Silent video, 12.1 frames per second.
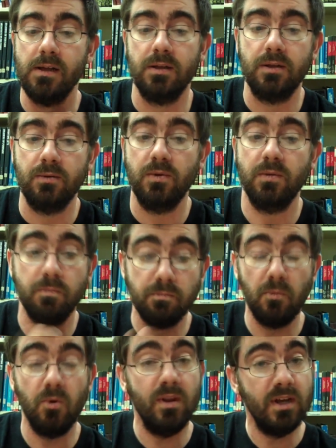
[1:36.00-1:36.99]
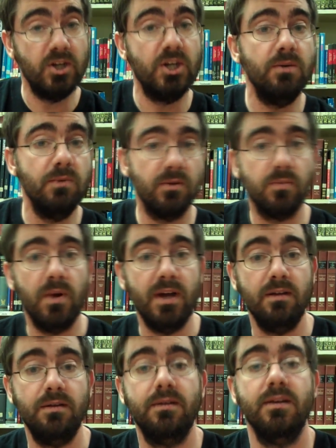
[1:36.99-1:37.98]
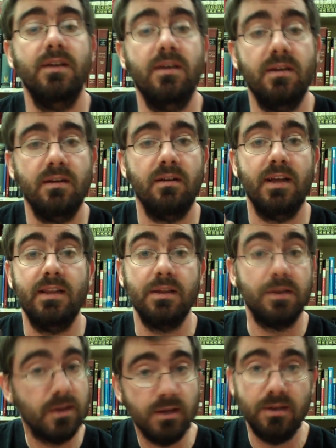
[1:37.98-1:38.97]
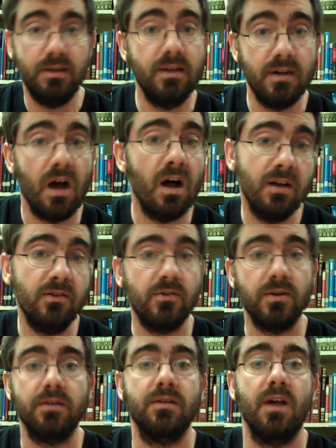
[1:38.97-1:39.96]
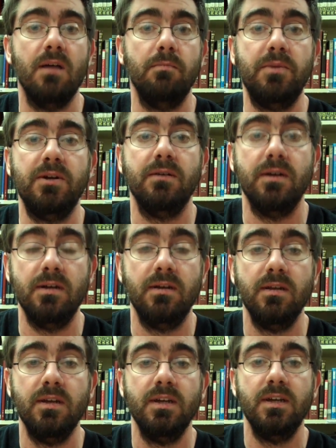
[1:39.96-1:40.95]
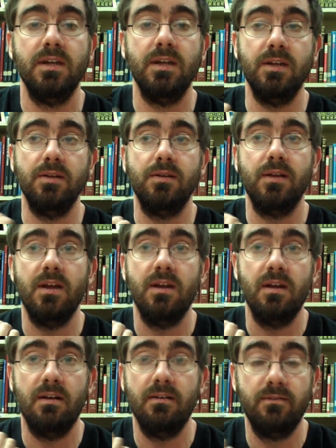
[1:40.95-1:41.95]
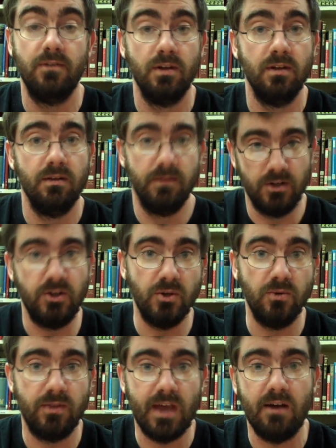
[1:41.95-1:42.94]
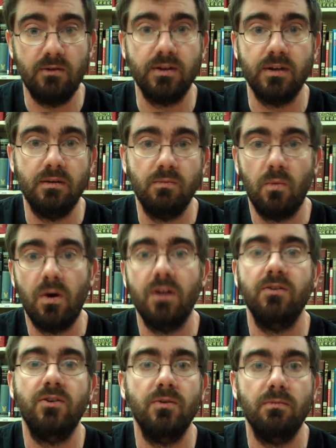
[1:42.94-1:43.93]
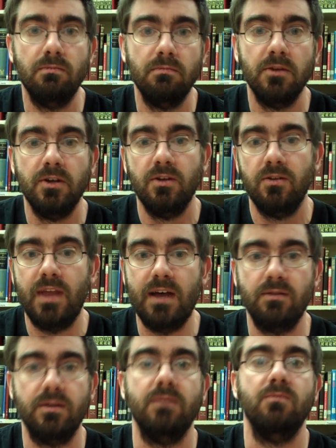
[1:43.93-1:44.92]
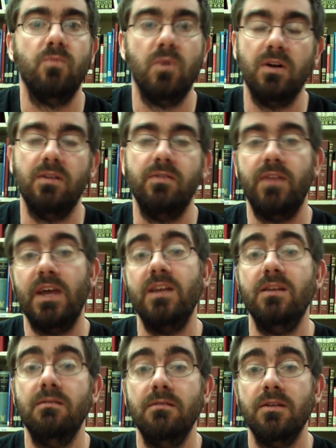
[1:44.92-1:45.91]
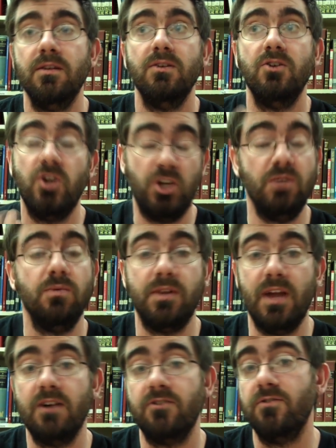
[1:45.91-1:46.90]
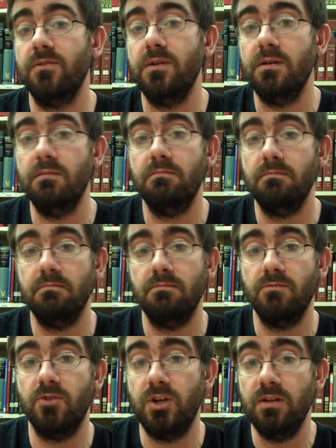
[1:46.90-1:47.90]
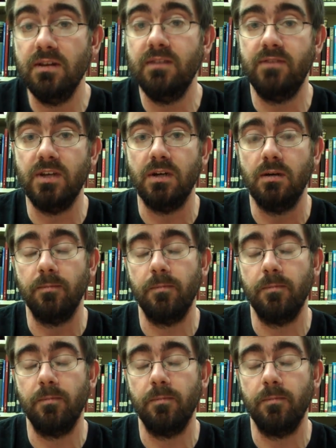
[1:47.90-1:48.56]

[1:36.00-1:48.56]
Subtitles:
So it's more like she was raised in like the 1600s time period instead of the 2001, 2000 where that she lived in.